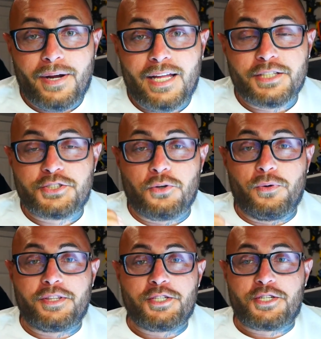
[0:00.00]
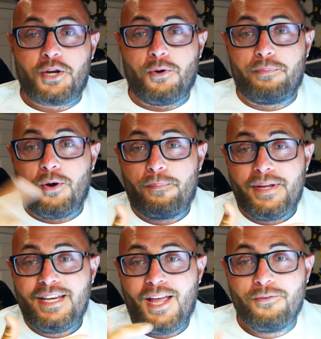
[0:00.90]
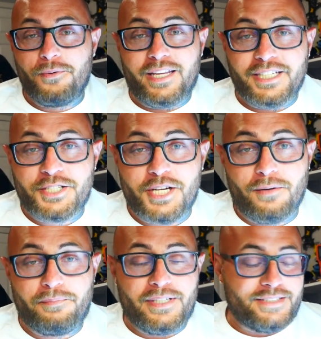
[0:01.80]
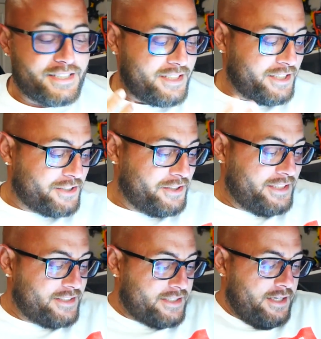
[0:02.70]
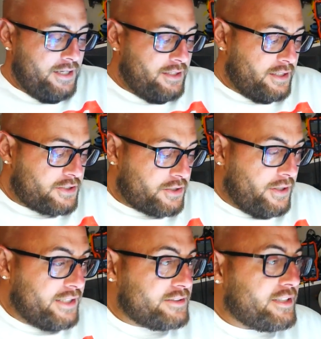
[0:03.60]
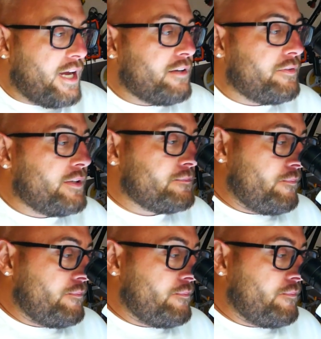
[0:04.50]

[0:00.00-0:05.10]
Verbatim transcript: pilots, so with the scope open, we can jump into the goodies. Let's go ahead and dive in.